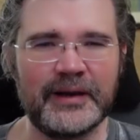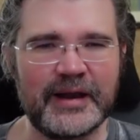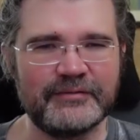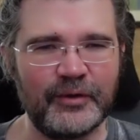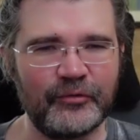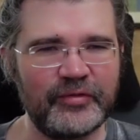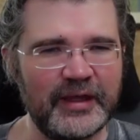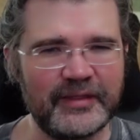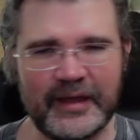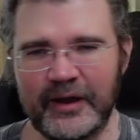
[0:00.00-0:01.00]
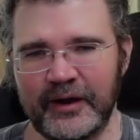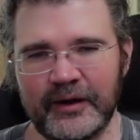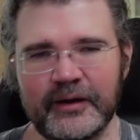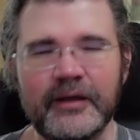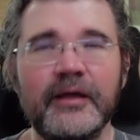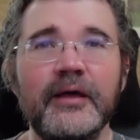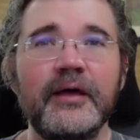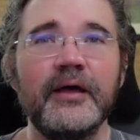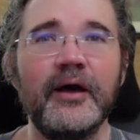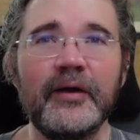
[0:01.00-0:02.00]
a lot of folks think they are.
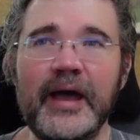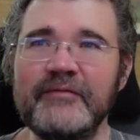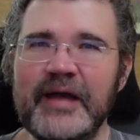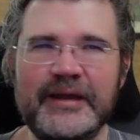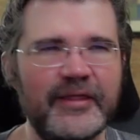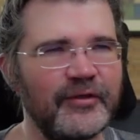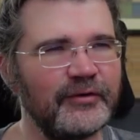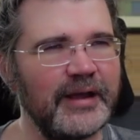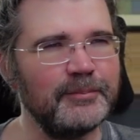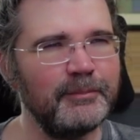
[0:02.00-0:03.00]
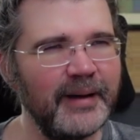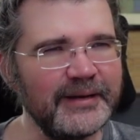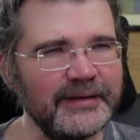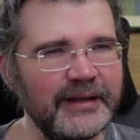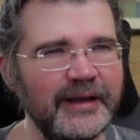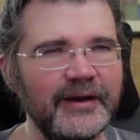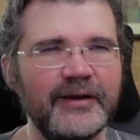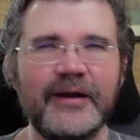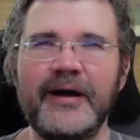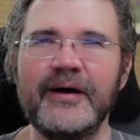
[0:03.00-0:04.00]
Okay, if I can hit the right button
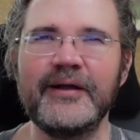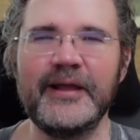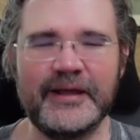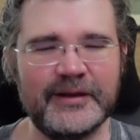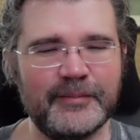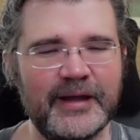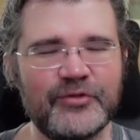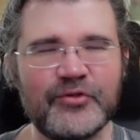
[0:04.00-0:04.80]
here, I'll click into my